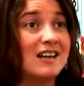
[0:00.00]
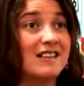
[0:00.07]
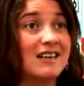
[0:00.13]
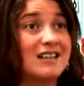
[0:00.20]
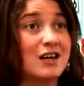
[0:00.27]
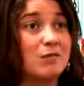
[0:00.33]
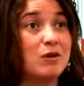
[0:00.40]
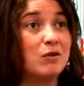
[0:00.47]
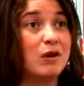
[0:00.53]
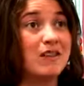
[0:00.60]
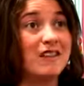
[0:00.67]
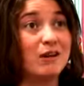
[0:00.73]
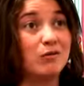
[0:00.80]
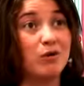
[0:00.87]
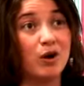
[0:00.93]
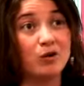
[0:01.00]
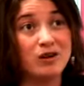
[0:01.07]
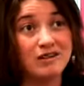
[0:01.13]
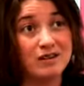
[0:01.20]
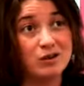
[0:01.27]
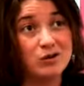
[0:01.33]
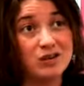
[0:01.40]
They tell me what they wrote
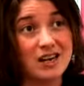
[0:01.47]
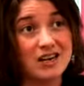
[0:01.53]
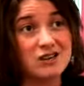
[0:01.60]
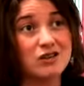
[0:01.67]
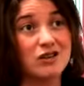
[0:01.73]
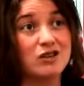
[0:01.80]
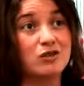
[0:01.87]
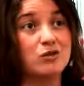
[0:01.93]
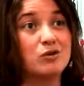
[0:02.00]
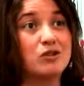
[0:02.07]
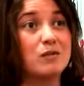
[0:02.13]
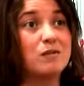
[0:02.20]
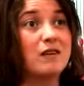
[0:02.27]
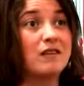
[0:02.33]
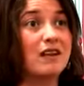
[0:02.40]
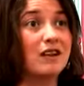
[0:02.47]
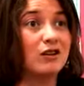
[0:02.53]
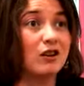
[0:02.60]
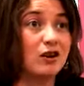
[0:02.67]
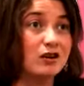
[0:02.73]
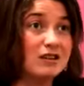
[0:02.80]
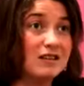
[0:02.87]
in their stations or something they
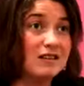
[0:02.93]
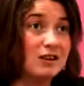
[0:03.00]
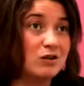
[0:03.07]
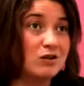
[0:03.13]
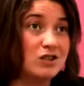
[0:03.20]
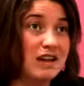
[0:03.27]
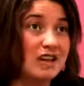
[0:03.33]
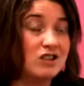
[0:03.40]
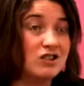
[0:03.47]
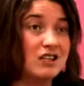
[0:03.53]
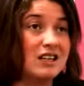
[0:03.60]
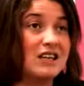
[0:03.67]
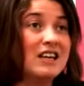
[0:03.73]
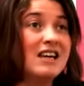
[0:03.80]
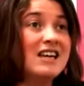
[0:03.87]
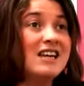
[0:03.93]
learned in their station.